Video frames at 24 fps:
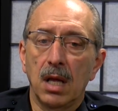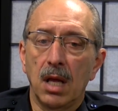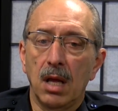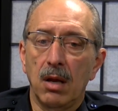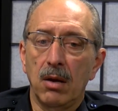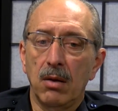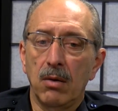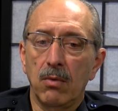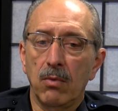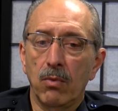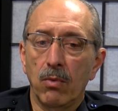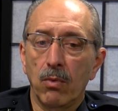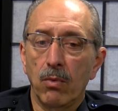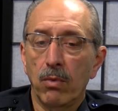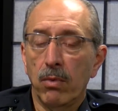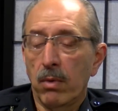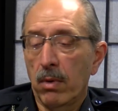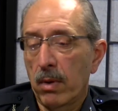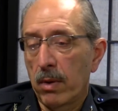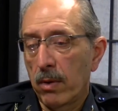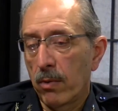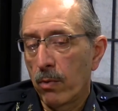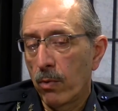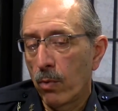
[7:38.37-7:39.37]
and
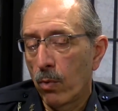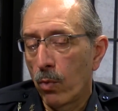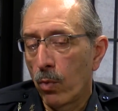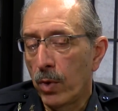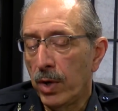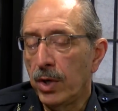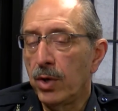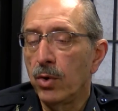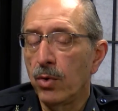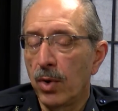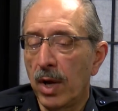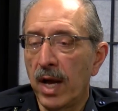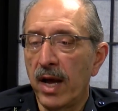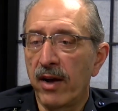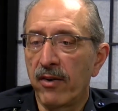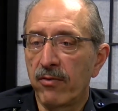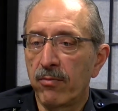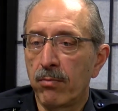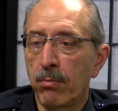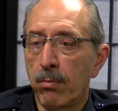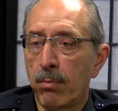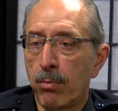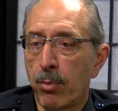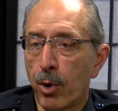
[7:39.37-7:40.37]
we do
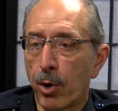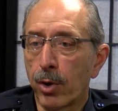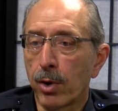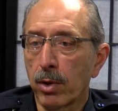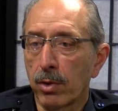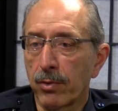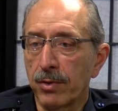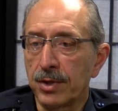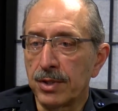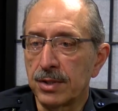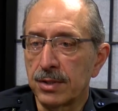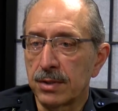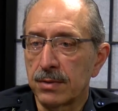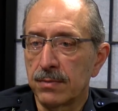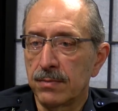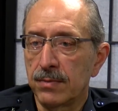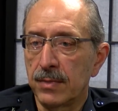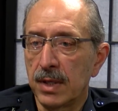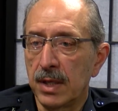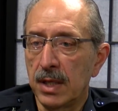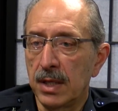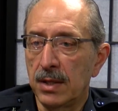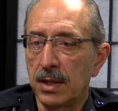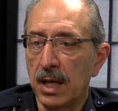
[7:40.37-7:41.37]
have burglaries
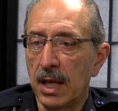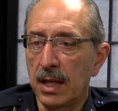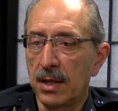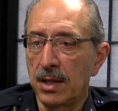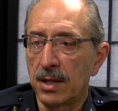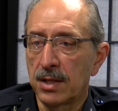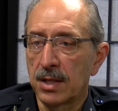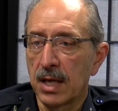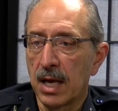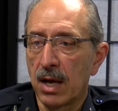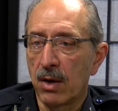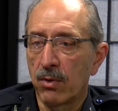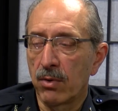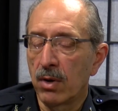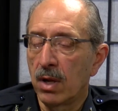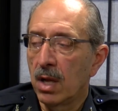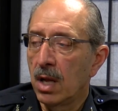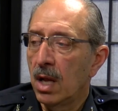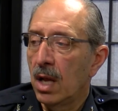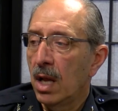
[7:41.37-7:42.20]
in the town,